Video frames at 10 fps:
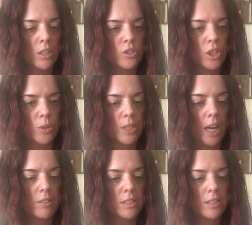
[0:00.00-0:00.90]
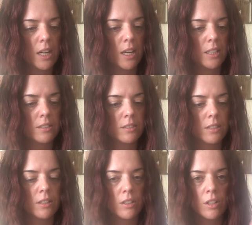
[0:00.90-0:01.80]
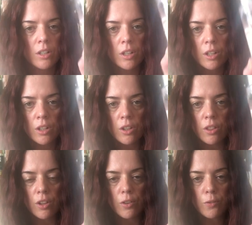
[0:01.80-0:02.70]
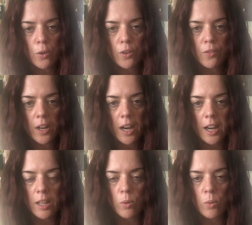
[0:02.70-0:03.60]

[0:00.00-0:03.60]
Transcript: So Kérastase, the Fortify,